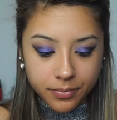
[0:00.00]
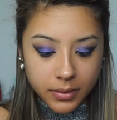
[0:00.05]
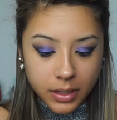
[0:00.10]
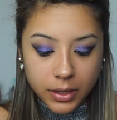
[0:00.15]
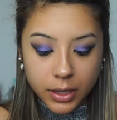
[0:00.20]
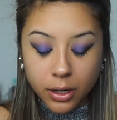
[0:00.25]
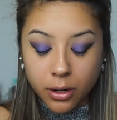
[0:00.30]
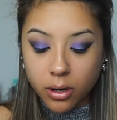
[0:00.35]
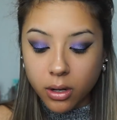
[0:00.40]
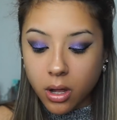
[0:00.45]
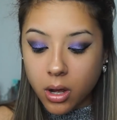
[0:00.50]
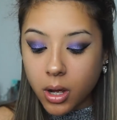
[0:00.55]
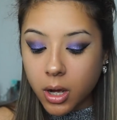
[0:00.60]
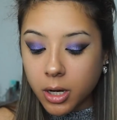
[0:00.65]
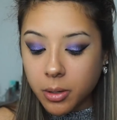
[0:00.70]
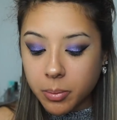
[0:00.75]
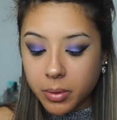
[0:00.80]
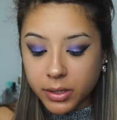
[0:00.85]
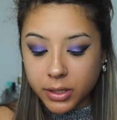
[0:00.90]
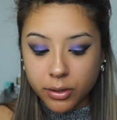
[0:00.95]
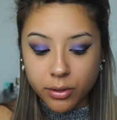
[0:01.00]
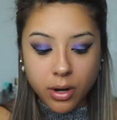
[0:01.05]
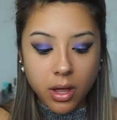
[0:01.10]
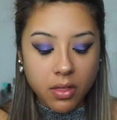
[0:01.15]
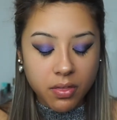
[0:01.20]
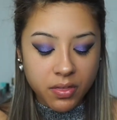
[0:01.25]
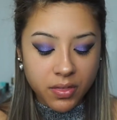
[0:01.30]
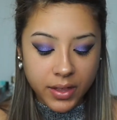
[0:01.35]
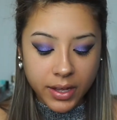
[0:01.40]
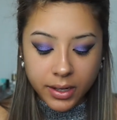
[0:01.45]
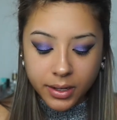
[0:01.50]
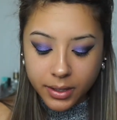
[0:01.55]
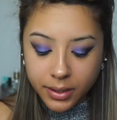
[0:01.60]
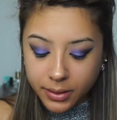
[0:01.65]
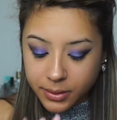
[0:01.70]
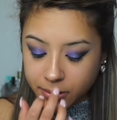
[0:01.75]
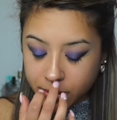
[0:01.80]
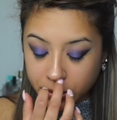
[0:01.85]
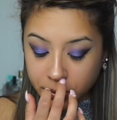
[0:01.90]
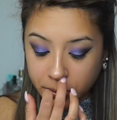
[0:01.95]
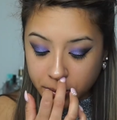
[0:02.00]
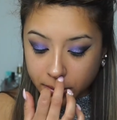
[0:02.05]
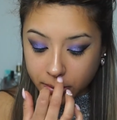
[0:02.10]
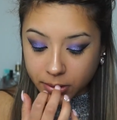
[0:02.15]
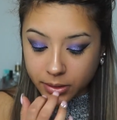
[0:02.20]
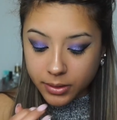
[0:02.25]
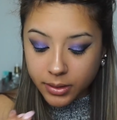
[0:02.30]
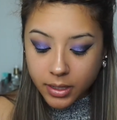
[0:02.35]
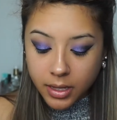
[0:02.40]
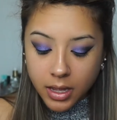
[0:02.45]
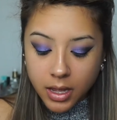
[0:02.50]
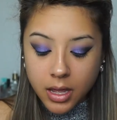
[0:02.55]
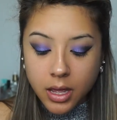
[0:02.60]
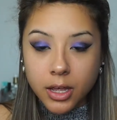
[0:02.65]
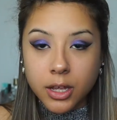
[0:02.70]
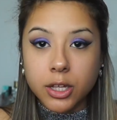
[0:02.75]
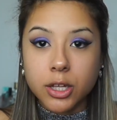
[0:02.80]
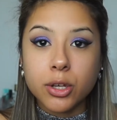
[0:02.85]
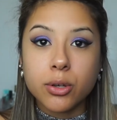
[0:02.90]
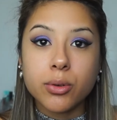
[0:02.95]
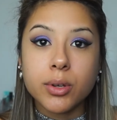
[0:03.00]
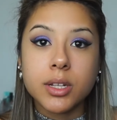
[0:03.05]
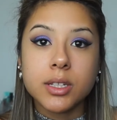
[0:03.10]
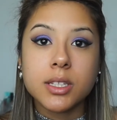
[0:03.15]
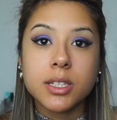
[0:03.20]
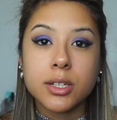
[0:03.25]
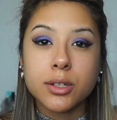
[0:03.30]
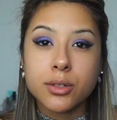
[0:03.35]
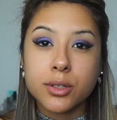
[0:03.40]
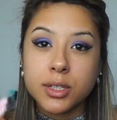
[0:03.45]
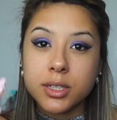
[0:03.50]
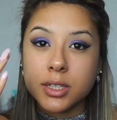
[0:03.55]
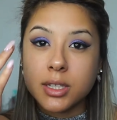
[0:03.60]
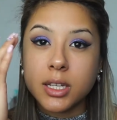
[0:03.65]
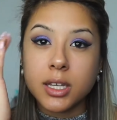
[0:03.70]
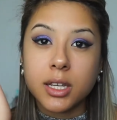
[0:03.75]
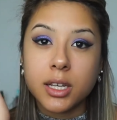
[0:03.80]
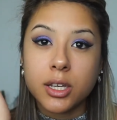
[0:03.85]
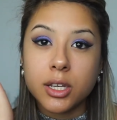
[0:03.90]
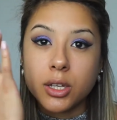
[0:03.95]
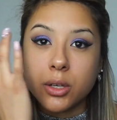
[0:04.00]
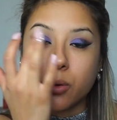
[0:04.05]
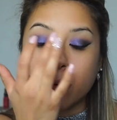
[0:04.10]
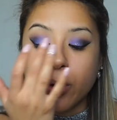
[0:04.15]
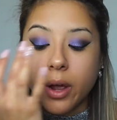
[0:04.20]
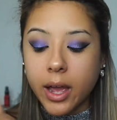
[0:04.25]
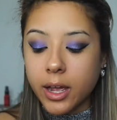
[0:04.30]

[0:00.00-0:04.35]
They're long, but they're not thick, so you, you can still see your